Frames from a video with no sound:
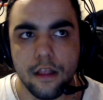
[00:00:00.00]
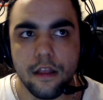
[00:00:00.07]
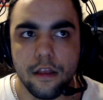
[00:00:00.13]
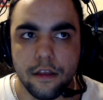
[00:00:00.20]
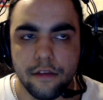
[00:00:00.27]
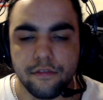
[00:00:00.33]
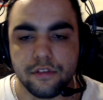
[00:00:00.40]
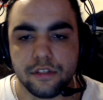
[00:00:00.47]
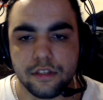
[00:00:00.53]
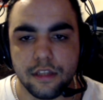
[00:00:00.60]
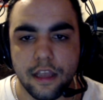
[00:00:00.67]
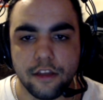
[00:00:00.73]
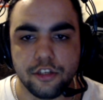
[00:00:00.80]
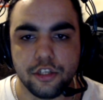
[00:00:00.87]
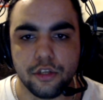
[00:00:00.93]
if you
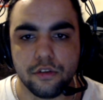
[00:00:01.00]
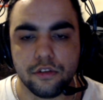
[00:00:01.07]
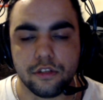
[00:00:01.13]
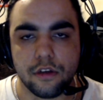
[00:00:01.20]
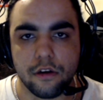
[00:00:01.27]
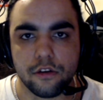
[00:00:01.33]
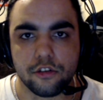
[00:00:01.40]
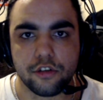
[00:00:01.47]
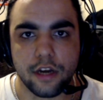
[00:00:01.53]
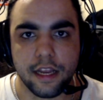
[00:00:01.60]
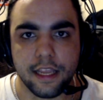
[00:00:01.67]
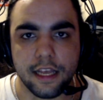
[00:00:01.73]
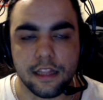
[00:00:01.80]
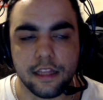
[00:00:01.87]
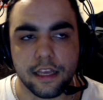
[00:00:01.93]
stay tuned, I'll try and
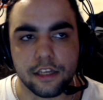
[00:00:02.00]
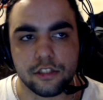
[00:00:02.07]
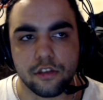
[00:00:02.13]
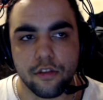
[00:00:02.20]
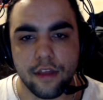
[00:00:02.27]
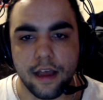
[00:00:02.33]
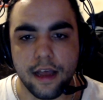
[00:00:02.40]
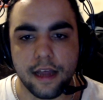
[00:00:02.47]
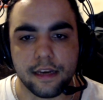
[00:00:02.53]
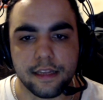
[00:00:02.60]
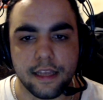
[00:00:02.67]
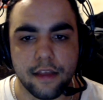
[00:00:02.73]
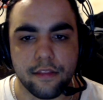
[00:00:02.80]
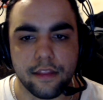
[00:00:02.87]
get links to that and get